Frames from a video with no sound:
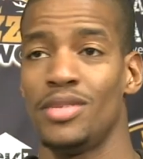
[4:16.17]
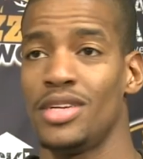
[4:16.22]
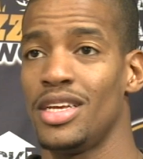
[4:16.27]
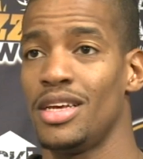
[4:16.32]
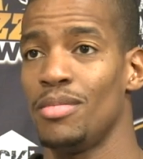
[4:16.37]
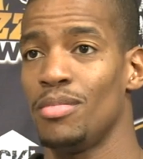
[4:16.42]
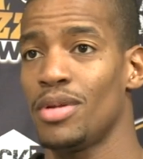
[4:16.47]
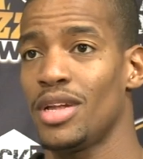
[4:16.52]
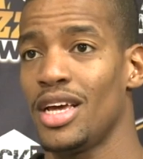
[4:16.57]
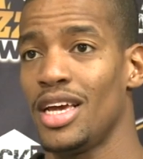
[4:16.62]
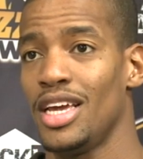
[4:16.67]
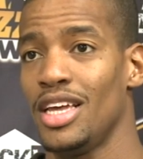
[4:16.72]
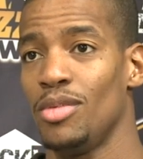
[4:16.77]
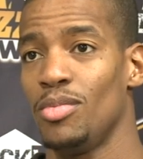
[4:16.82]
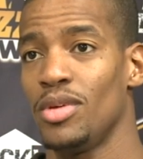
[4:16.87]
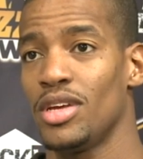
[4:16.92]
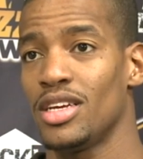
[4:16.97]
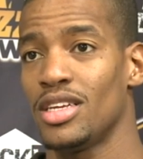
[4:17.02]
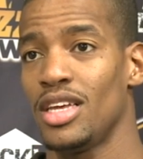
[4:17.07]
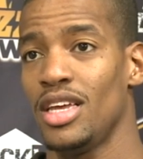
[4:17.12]
10 plays
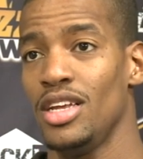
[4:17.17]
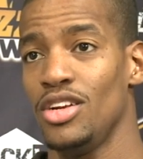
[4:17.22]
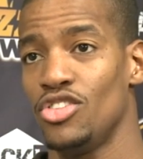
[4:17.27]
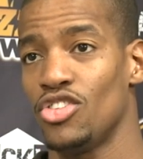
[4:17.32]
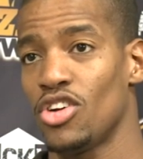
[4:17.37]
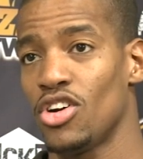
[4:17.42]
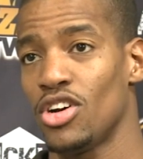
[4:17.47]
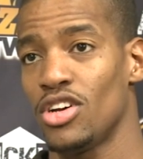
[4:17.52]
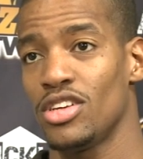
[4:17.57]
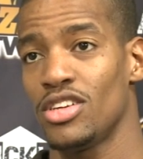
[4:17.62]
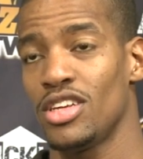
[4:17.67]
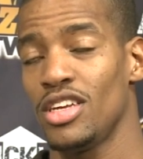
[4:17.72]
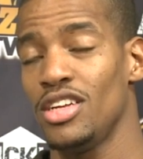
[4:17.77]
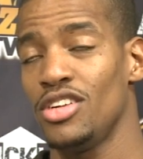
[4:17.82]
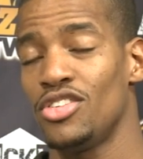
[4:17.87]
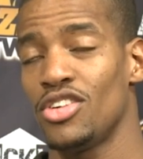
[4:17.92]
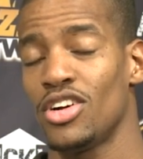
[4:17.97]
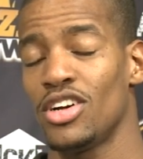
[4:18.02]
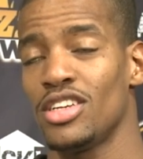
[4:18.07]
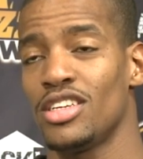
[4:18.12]
because he draws, he
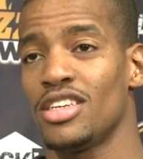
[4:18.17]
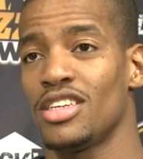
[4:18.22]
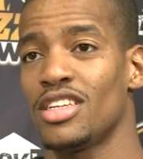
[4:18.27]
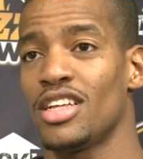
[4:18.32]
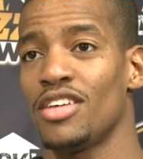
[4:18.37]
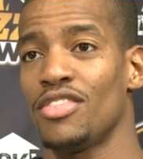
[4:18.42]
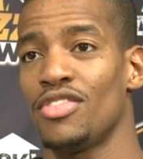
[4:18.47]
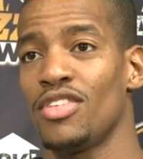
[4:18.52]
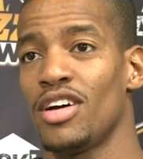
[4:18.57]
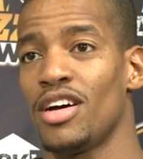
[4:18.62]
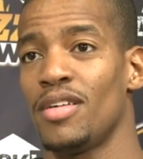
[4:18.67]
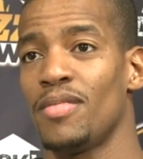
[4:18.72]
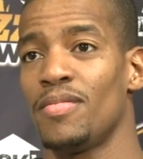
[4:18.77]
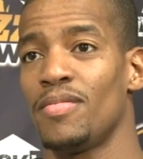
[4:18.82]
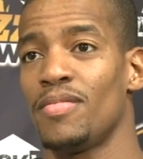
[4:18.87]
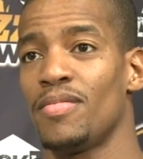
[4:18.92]
draws the stuff up.